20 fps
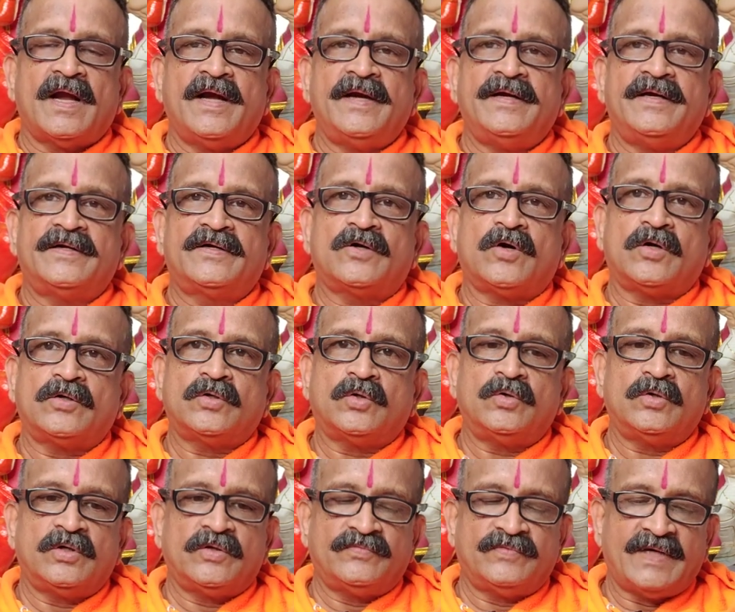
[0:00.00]
and it got
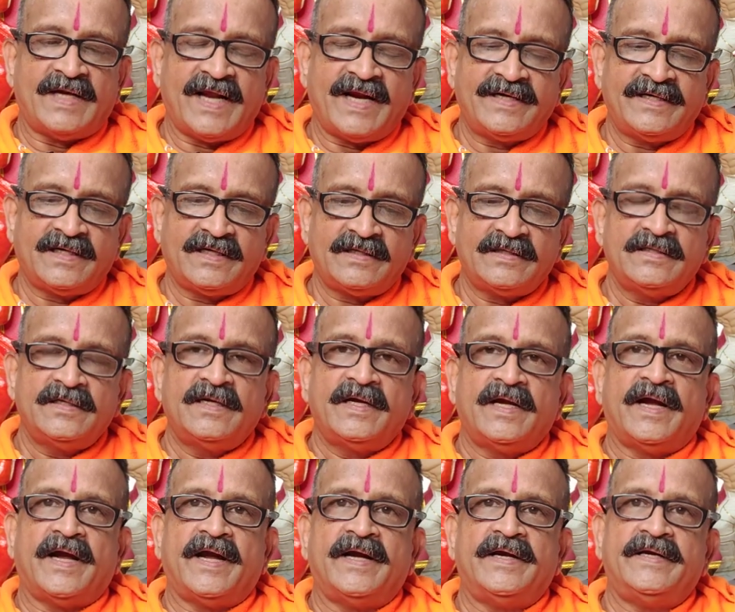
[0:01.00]
hold of the ladder
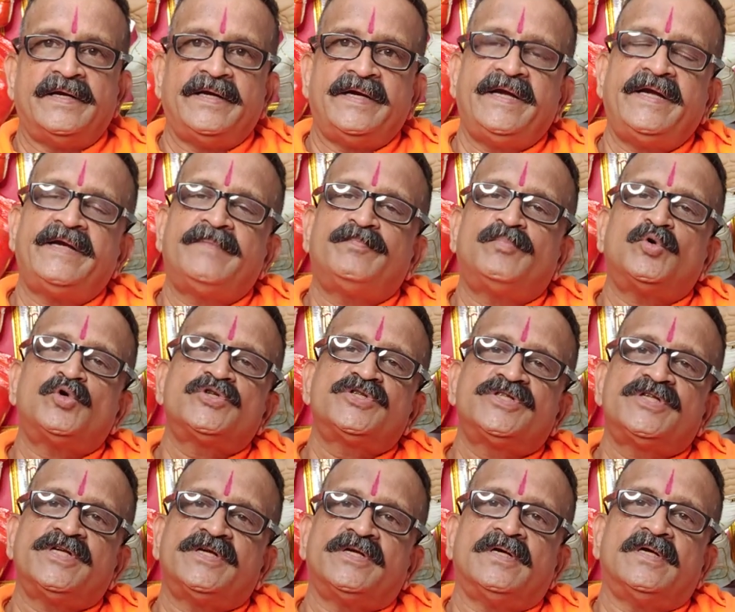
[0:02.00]
and it
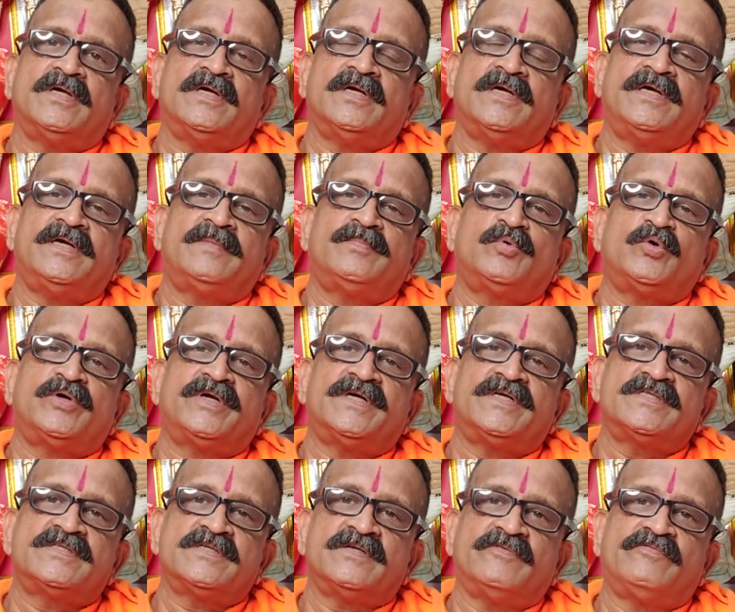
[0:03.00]
put
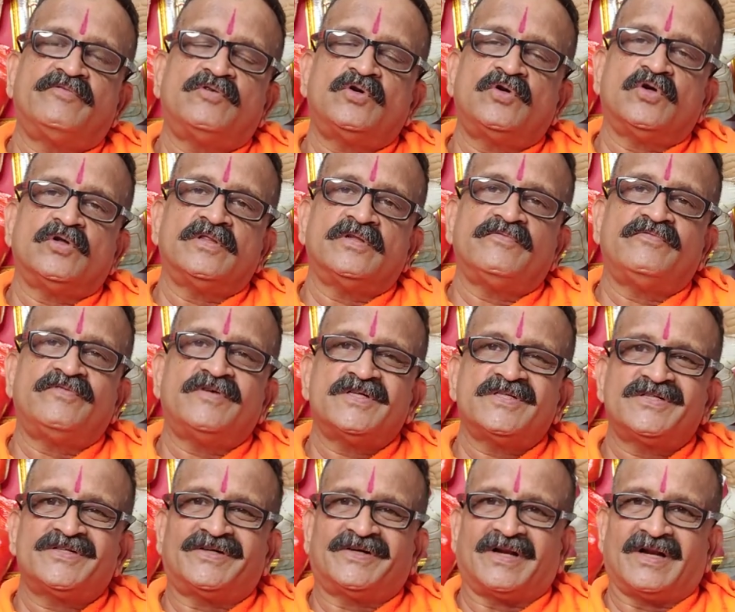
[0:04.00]
its foot on the
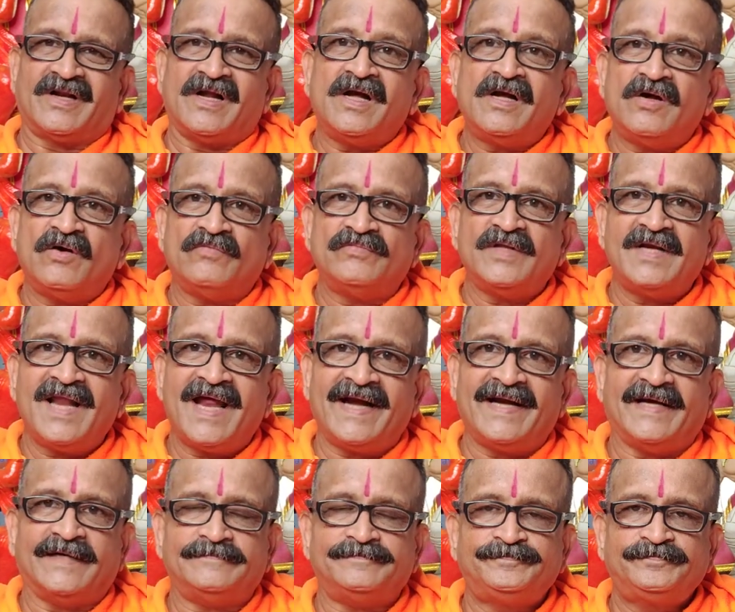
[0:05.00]
first rung of the
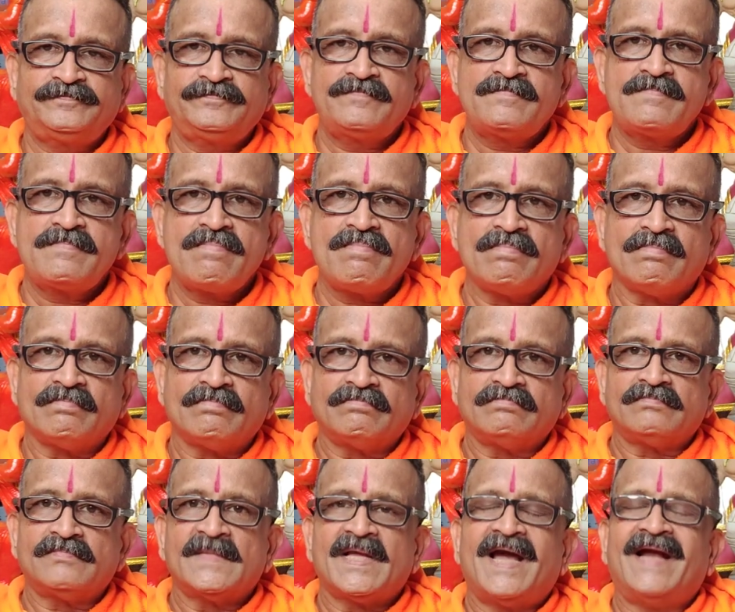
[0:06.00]
ladder.
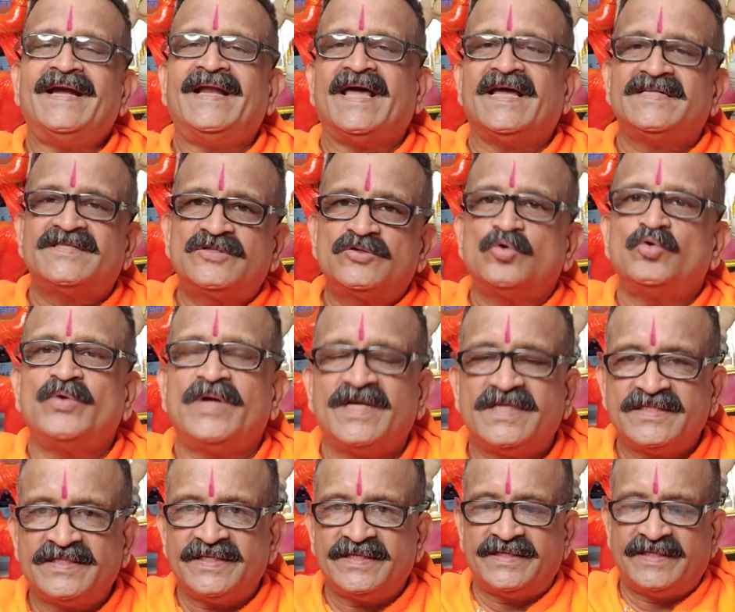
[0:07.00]
And as soon
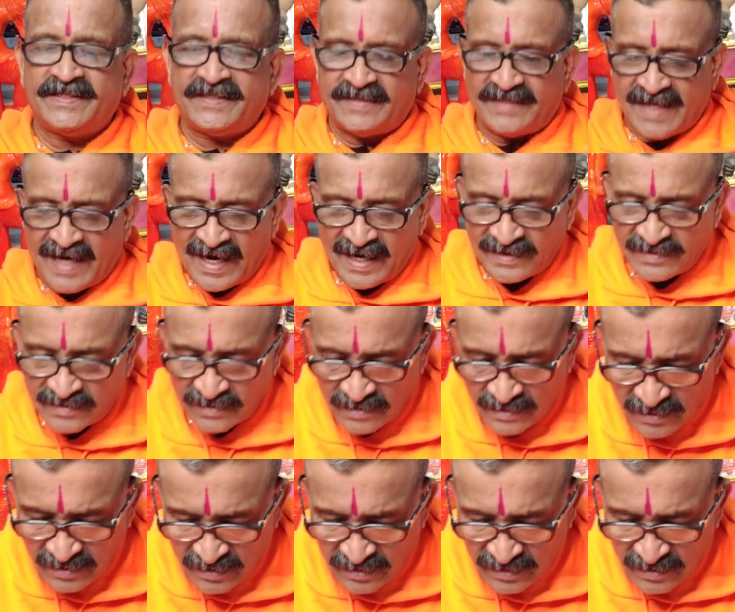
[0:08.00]
as it did that,